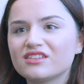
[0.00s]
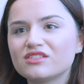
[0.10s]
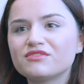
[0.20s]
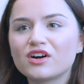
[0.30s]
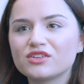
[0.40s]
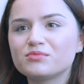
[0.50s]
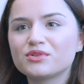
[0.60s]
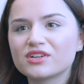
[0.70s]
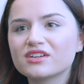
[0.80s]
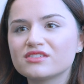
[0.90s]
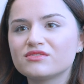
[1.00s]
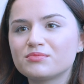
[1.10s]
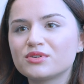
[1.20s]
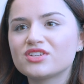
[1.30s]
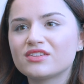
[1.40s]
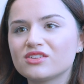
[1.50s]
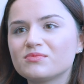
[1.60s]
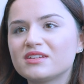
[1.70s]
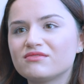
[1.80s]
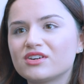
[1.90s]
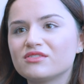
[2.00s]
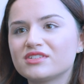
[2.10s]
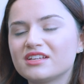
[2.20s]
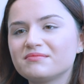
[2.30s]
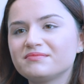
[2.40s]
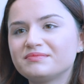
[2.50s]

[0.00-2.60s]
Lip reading: the final product of the project that you'd been involved in.